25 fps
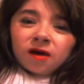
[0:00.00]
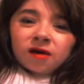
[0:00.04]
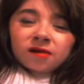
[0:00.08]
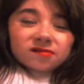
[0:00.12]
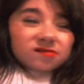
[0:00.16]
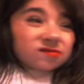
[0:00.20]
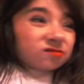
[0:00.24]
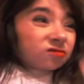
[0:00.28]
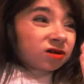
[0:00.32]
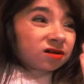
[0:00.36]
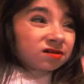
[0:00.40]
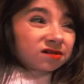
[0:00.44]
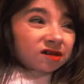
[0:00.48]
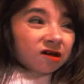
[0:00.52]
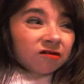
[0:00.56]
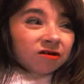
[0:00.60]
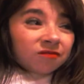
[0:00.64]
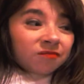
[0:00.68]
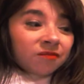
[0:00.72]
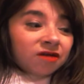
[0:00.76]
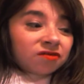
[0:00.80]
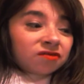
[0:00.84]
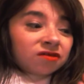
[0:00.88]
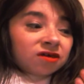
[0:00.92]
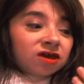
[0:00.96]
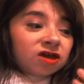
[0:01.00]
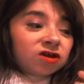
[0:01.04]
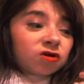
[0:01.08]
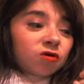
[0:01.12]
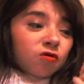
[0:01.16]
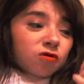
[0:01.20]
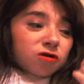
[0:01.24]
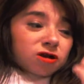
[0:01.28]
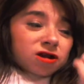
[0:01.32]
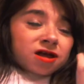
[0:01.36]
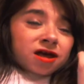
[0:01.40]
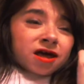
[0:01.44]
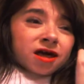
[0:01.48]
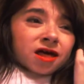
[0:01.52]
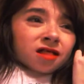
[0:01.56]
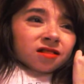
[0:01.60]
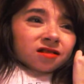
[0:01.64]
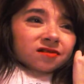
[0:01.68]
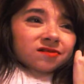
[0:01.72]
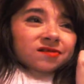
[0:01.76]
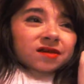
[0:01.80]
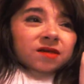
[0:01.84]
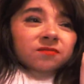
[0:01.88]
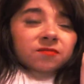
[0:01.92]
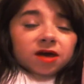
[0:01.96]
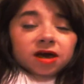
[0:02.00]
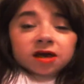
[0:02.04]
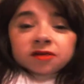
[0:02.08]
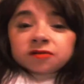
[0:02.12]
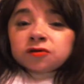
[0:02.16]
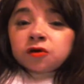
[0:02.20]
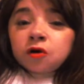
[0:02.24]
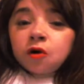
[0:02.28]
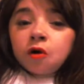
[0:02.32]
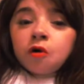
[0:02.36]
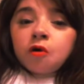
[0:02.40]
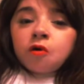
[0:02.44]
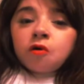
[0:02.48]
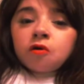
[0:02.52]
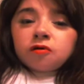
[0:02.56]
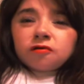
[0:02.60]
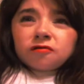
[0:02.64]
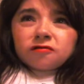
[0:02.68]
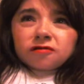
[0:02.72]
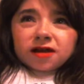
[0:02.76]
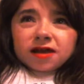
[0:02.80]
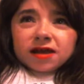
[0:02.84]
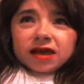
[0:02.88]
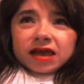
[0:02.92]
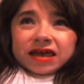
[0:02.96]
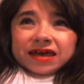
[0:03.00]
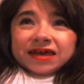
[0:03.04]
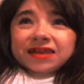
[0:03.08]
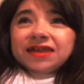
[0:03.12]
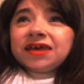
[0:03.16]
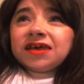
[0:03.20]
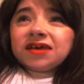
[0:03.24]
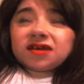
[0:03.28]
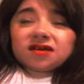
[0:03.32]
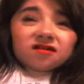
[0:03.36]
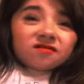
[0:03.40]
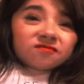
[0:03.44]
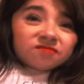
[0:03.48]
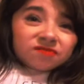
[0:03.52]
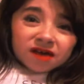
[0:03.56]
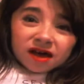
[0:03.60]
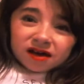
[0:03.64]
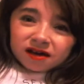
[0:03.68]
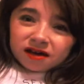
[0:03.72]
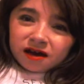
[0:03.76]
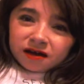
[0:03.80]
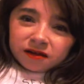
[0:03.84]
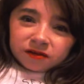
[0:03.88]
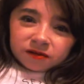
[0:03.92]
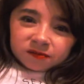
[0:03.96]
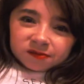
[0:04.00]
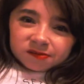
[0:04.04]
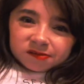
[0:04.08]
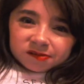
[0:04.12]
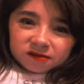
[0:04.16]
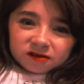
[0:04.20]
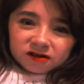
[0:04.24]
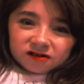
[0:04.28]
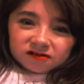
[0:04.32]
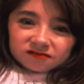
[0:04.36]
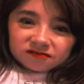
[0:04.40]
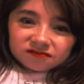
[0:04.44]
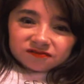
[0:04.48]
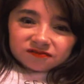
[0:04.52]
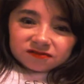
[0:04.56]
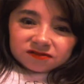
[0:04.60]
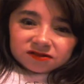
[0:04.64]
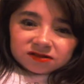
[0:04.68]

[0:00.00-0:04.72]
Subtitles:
storytelling method or the same end goal or any of that kind of stuff.